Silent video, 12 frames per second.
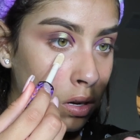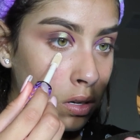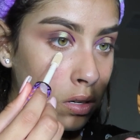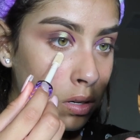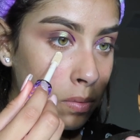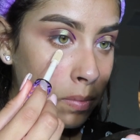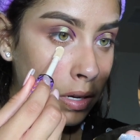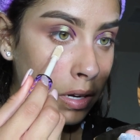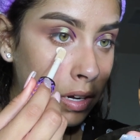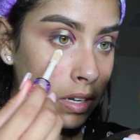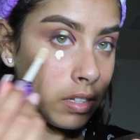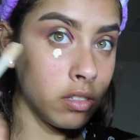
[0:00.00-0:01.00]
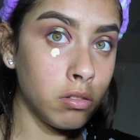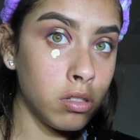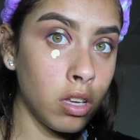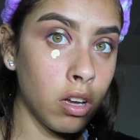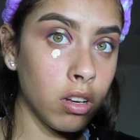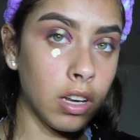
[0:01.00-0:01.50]
under my eye. You
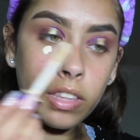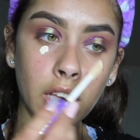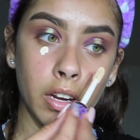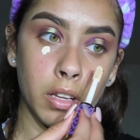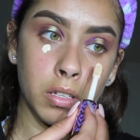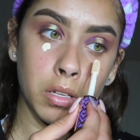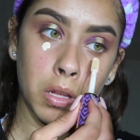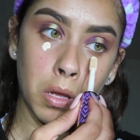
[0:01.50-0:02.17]
see how light that is?